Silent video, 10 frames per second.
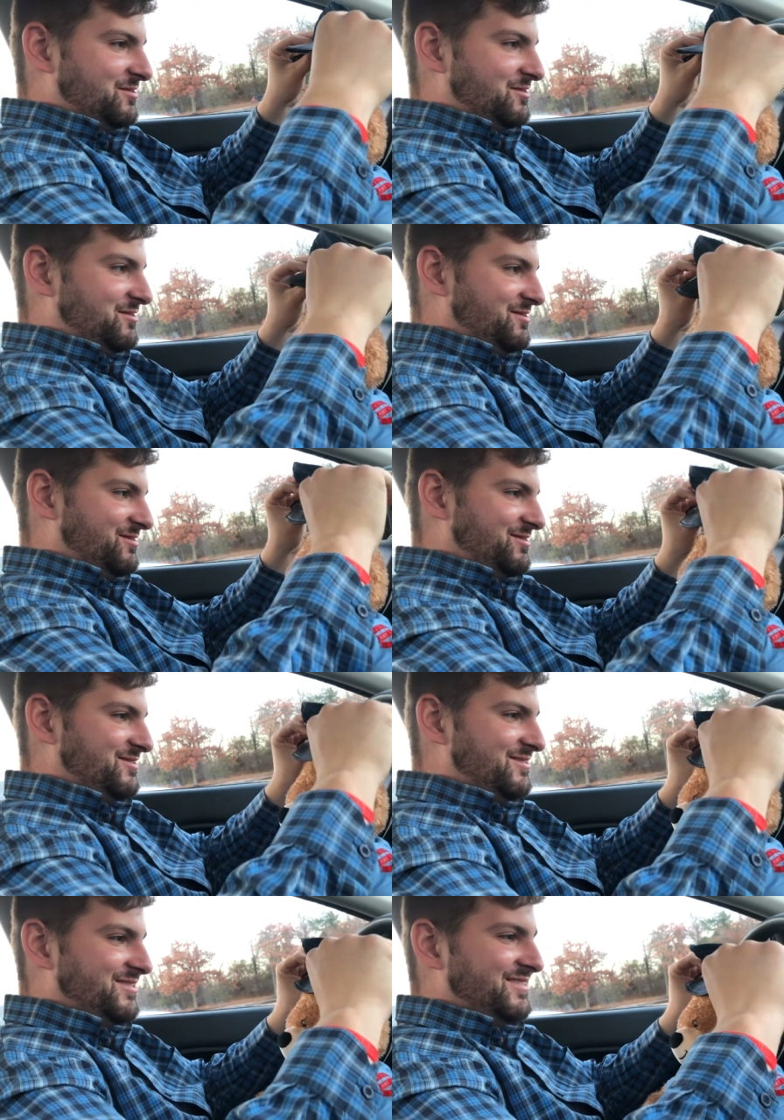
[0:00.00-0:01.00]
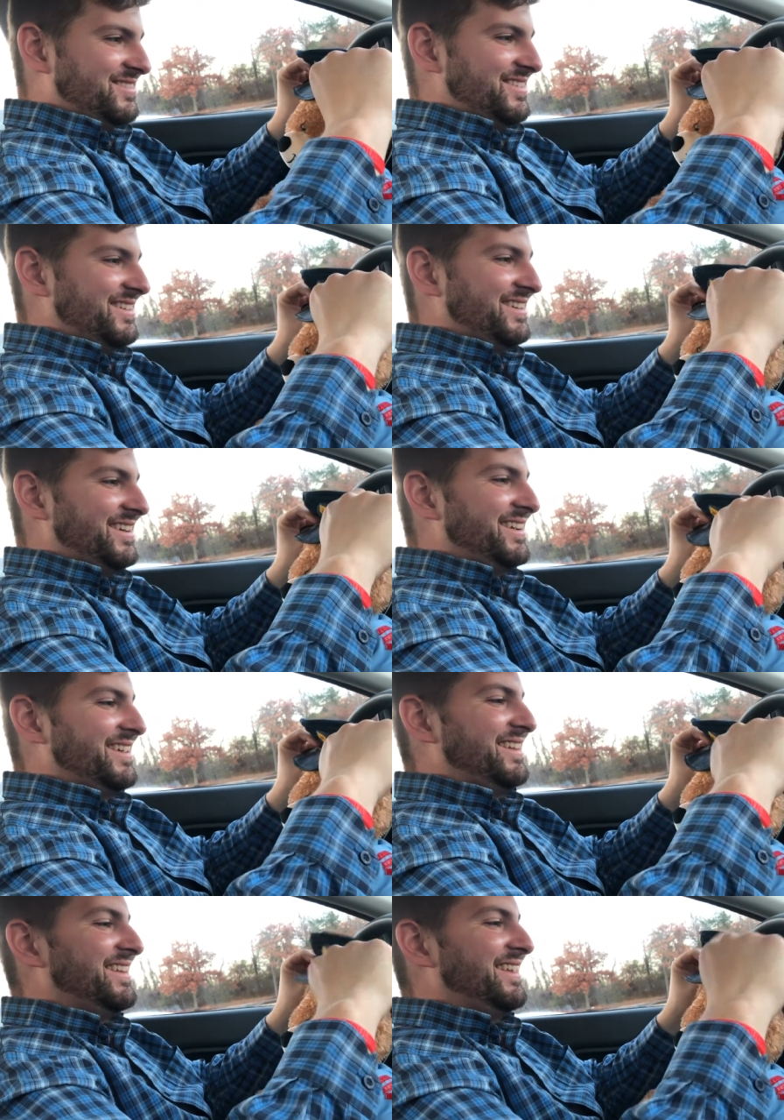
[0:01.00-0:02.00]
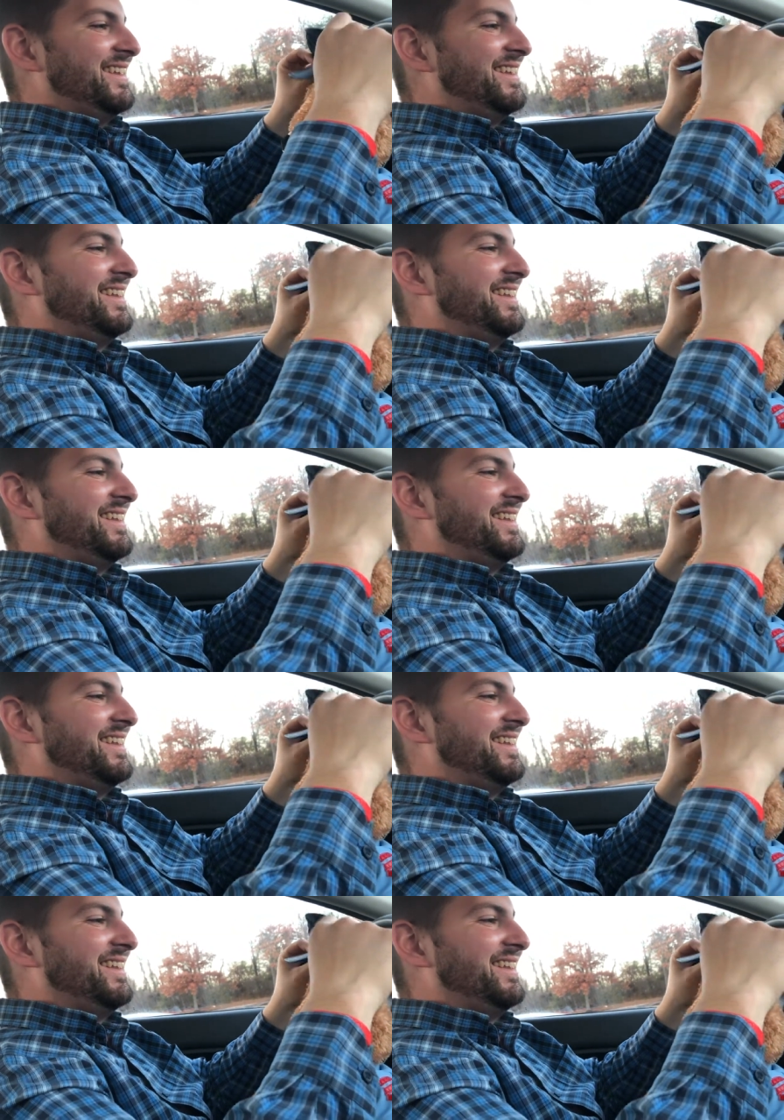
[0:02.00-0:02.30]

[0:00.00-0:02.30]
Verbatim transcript: Oh my God! You've wanted one